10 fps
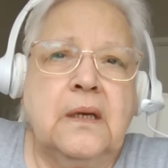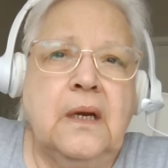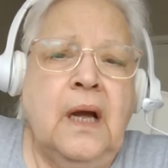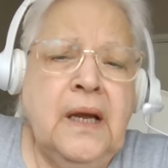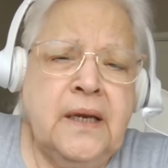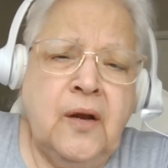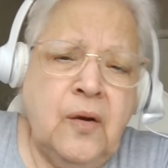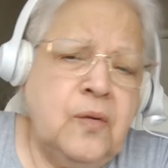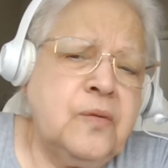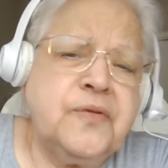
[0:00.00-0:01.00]
I
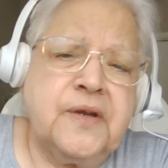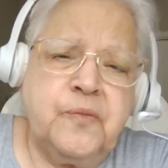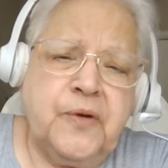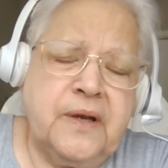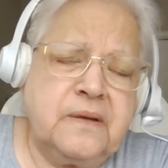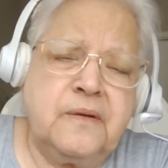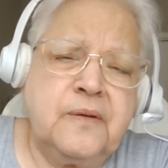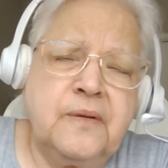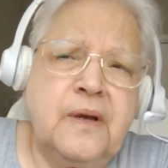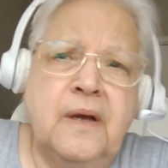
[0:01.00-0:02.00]
know that what
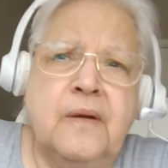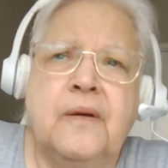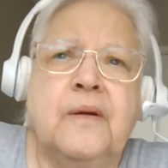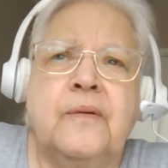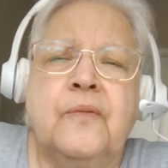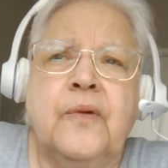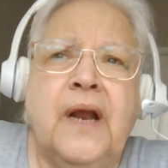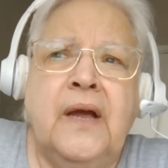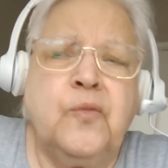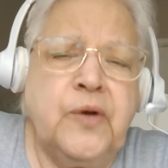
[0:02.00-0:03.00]
what
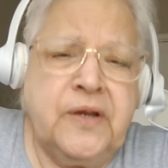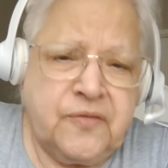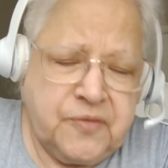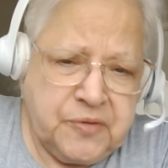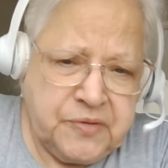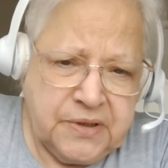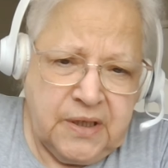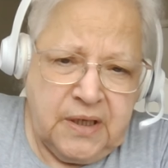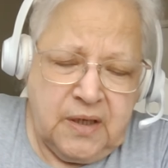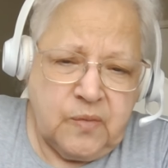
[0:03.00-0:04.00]
I went through
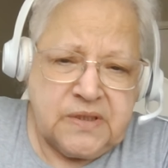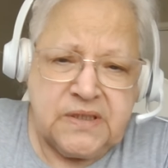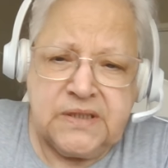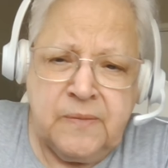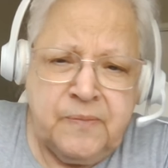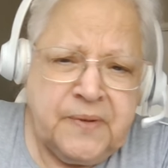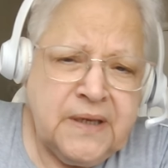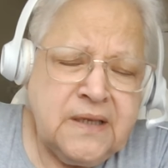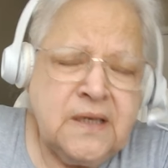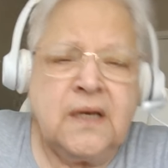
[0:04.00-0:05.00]
was
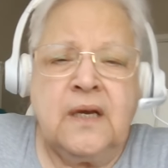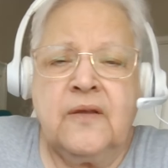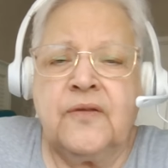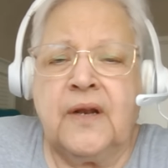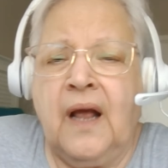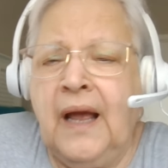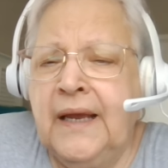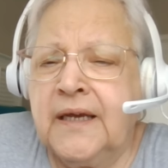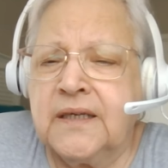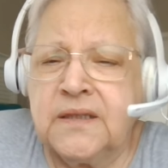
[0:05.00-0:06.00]
simply that I
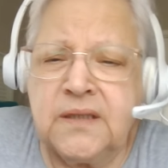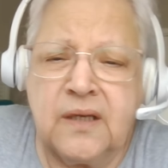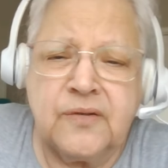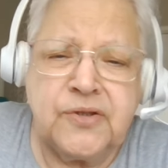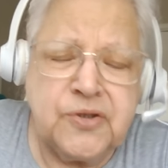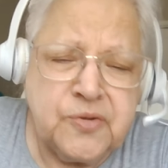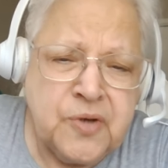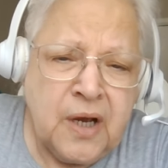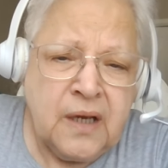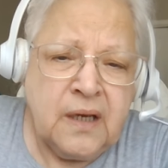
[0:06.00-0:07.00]
could tell you
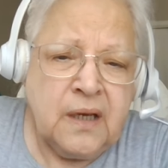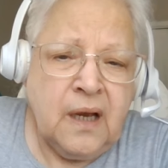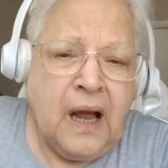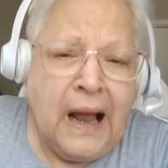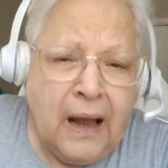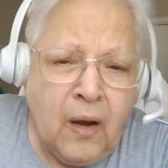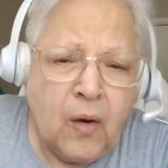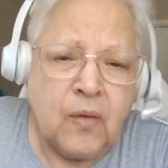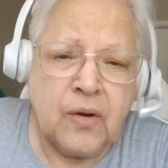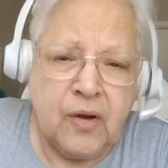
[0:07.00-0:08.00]

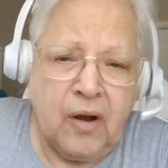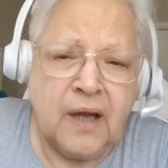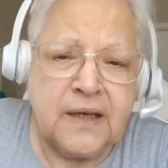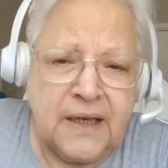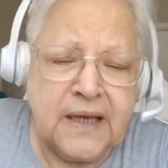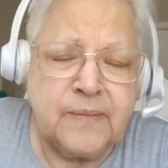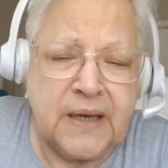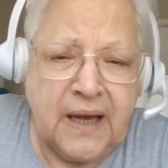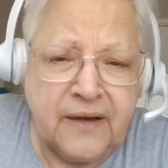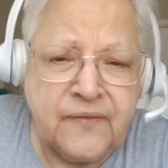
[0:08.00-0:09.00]
how God led
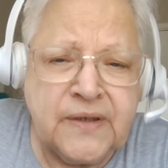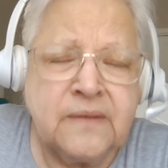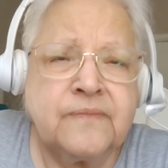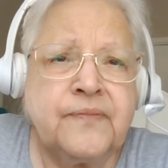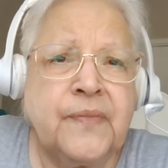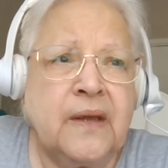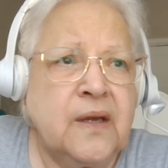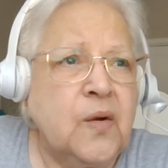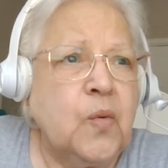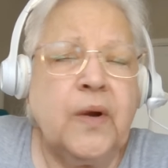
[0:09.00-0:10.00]
me out of it,
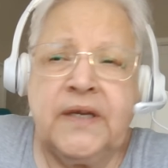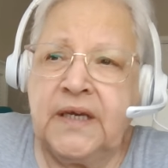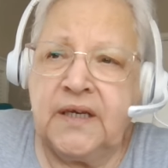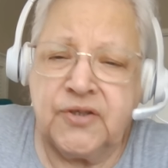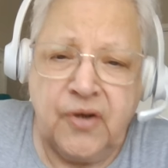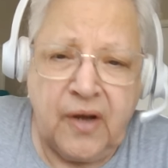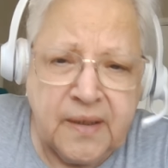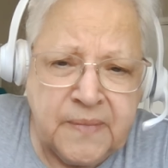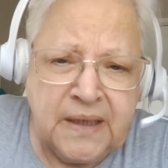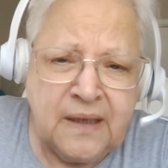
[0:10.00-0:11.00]
what he taught
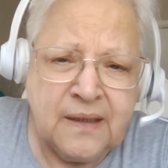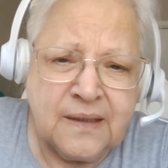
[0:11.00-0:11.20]
me,